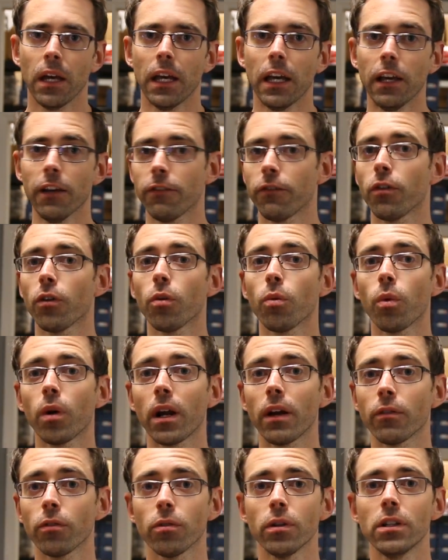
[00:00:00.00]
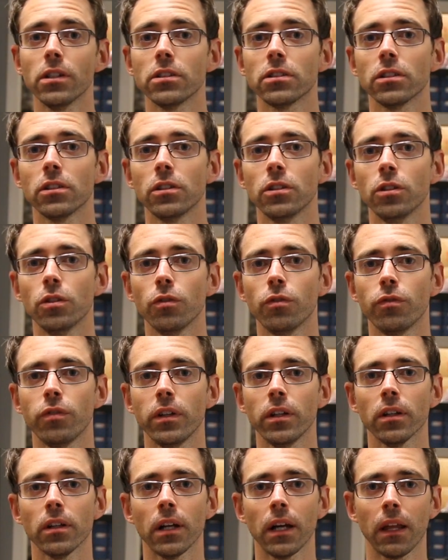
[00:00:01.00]
If for whatever reason you
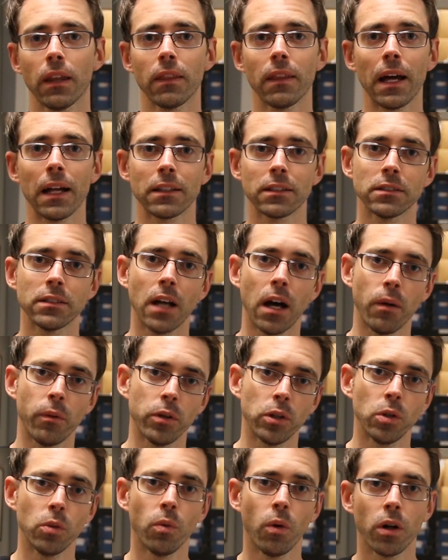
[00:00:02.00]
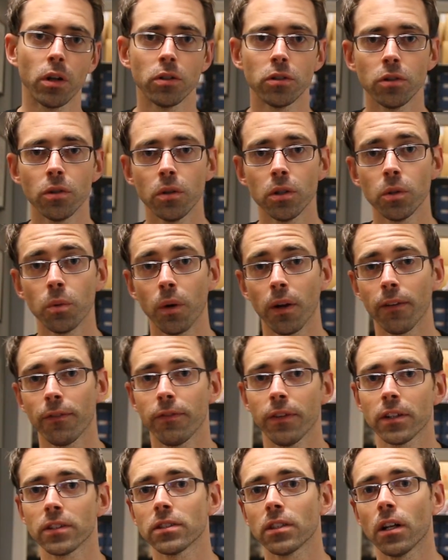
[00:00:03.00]
feel like that's not what you want to do and you want to
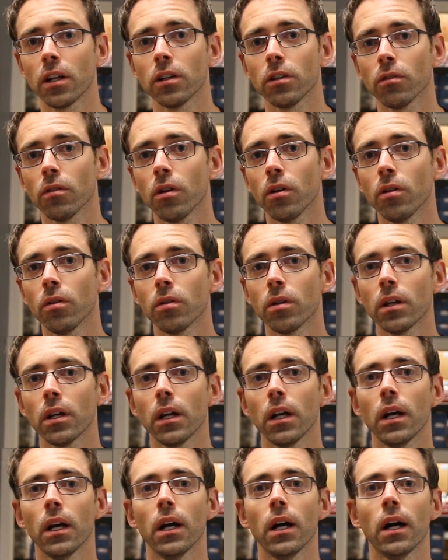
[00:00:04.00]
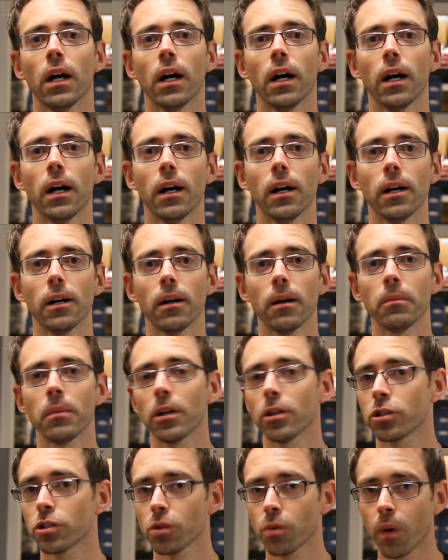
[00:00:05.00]
fix it on your own, I'm
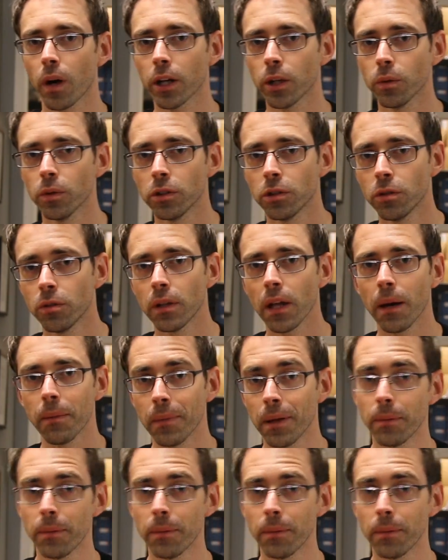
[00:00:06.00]
not sure why you would do that.